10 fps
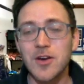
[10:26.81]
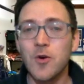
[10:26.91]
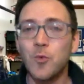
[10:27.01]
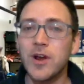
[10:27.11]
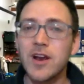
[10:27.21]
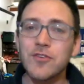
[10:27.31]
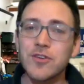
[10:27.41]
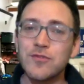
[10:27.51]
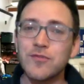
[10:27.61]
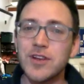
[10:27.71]
Whenever
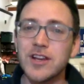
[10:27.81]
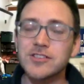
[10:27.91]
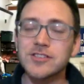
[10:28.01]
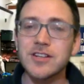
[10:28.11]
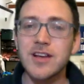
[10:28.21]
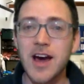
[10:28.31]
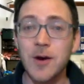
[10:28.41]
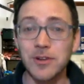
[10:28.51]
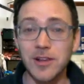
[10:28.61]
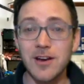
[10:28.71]
you've finished, I
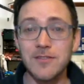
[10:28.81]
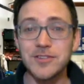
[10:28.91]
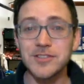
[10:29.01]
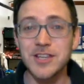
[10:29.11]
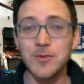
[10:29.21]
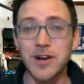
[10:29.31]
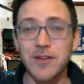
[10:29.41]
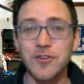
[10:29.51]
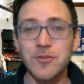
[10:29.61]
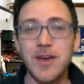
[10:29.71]
would love to see whatever
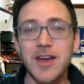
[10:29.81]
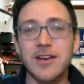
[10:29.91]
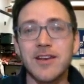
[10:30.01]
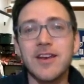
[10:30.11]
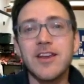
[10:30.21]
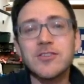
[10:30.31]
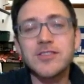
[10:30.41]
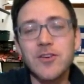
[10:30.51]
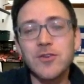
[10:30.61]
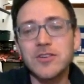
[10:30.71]
you made, and here's how
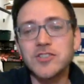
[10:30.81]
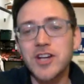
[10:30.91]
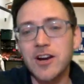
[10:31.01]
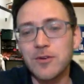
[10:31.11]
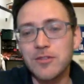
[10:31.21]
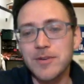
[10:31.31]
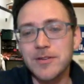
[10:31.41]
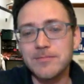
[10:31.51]
you can share it with me.